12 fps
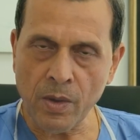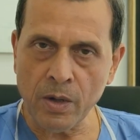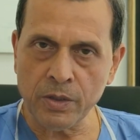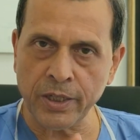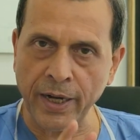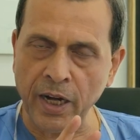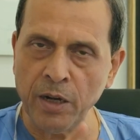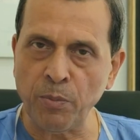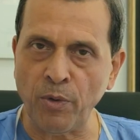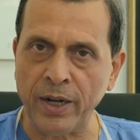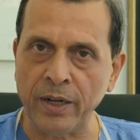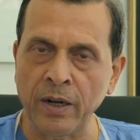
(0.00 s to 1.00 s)
Second
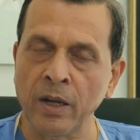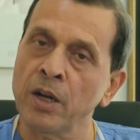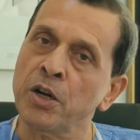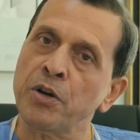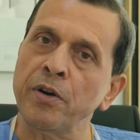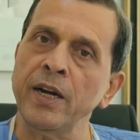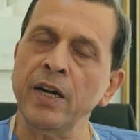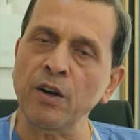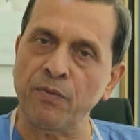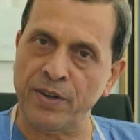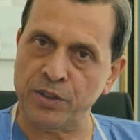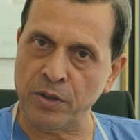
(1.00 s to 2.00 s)
point,
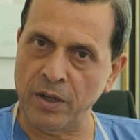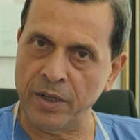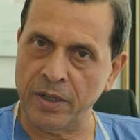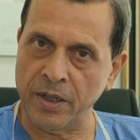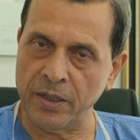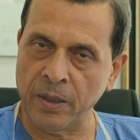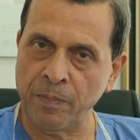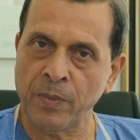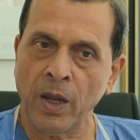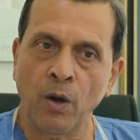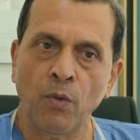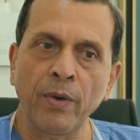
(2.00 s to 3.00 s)
training facilities.
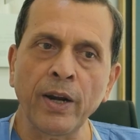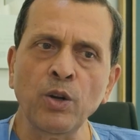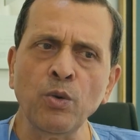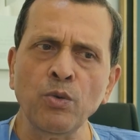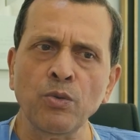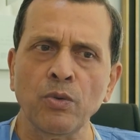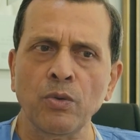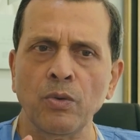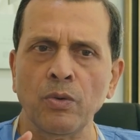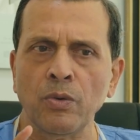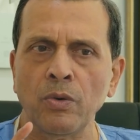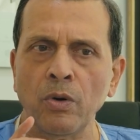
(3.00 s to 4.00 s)
When you
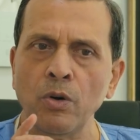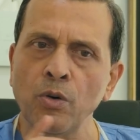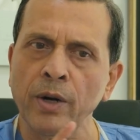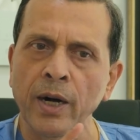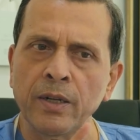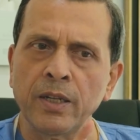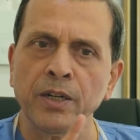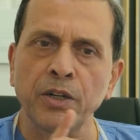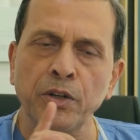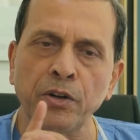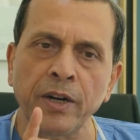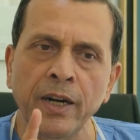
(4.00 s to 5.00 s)
look at the
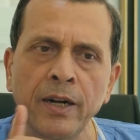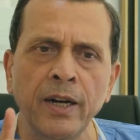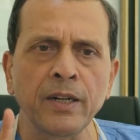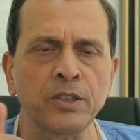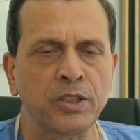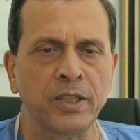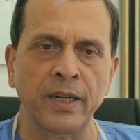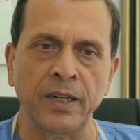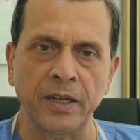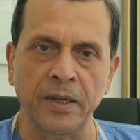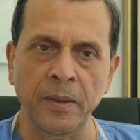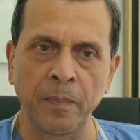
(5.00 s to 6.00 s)
training
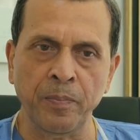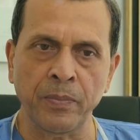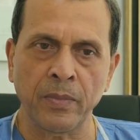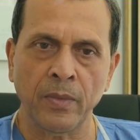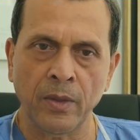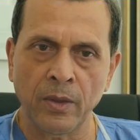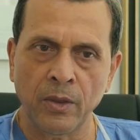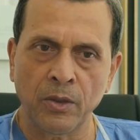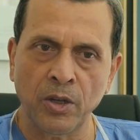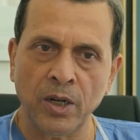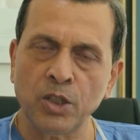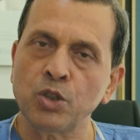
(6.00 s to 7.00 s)
center,
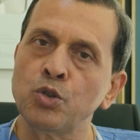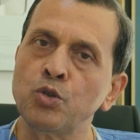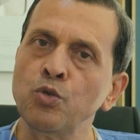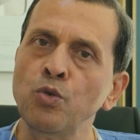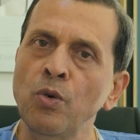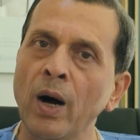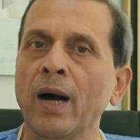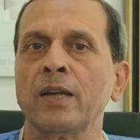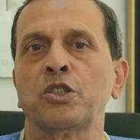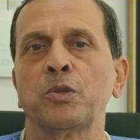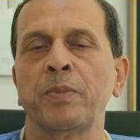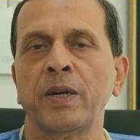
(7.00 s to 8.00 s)
there are two
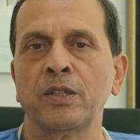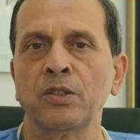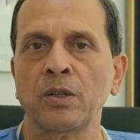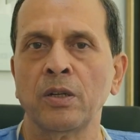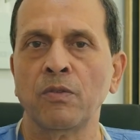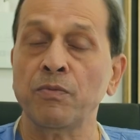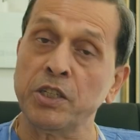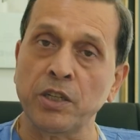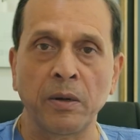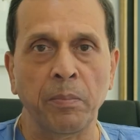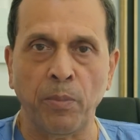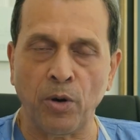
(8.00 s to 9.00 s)
aspects which are
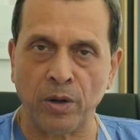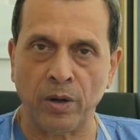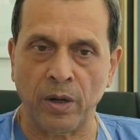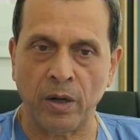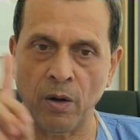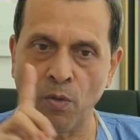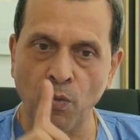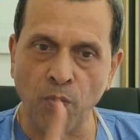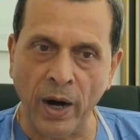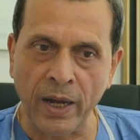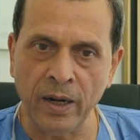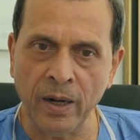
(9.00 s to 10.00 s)
important.
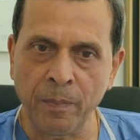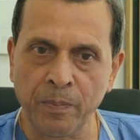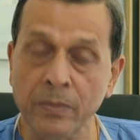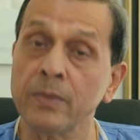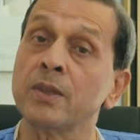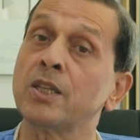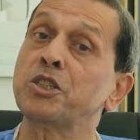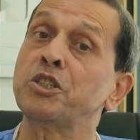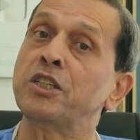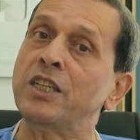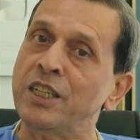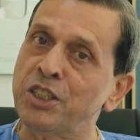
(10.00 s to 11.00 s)
One, the
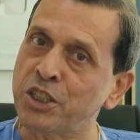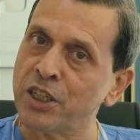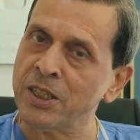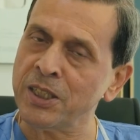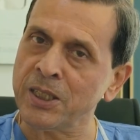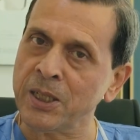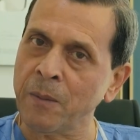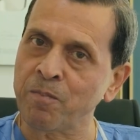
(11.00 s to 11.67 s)
teachers